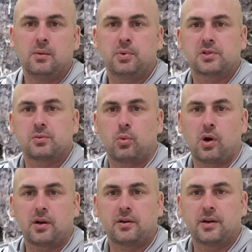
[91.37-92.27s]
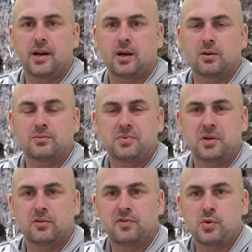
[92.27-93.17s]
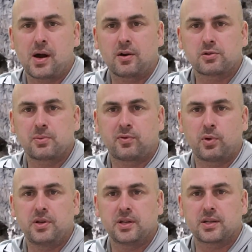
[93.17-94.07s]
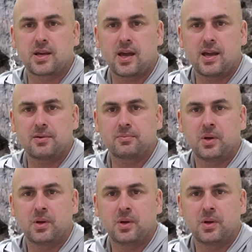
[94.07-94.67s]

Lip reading: put some water in there, a few hours before you get to camp,